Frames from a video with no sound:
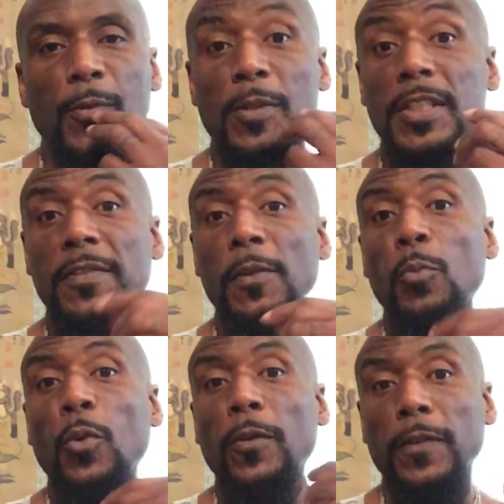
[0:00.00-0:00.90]
was even
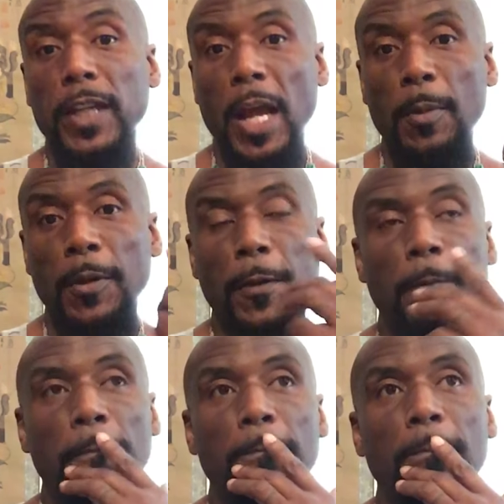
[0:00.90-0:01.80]
more phenomenal.
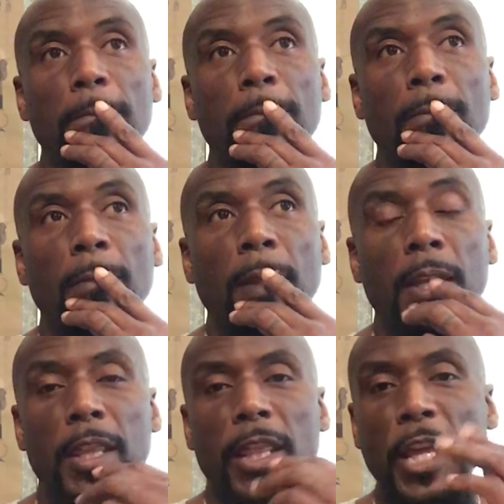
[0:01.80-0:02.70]

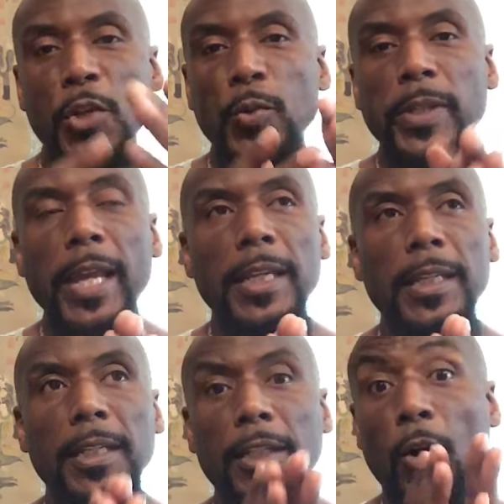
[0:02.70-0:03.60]
They created
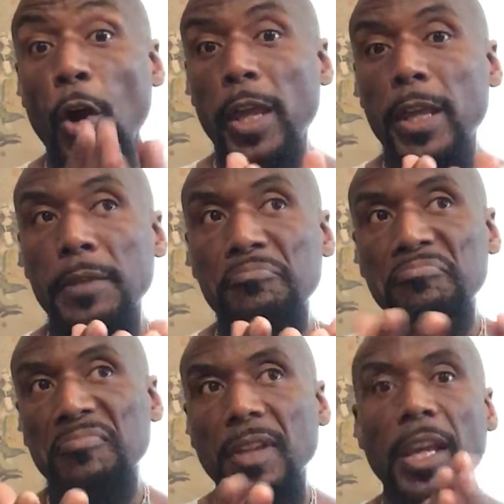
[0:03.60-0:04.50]
an
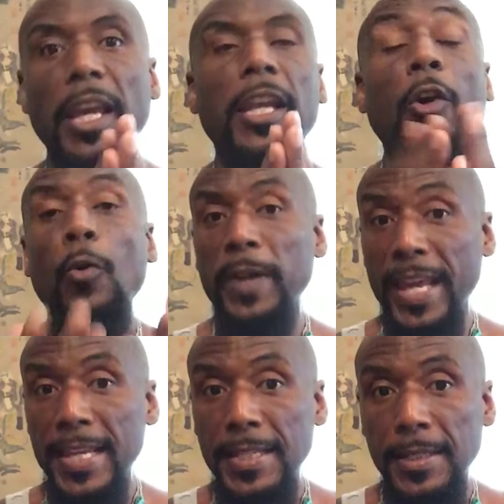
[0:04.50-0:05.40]
an
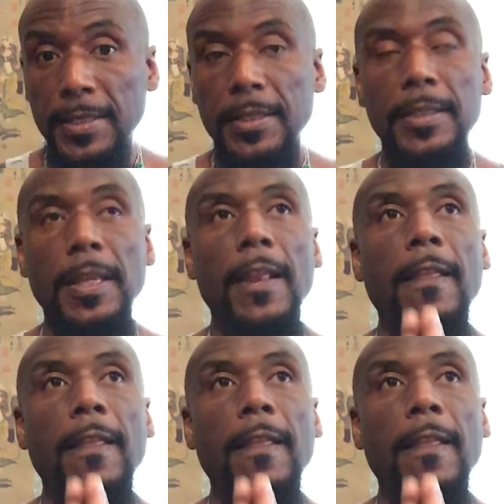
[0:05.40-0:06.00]
oasis,